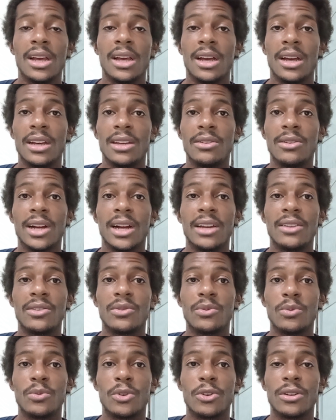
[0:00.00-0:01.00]
You
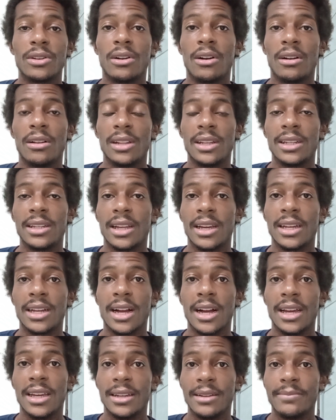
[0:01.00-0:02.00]
guys weren't all in like
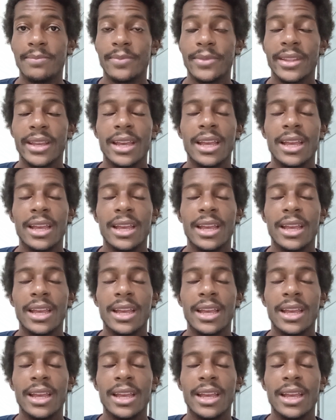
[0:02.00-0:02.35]
I am.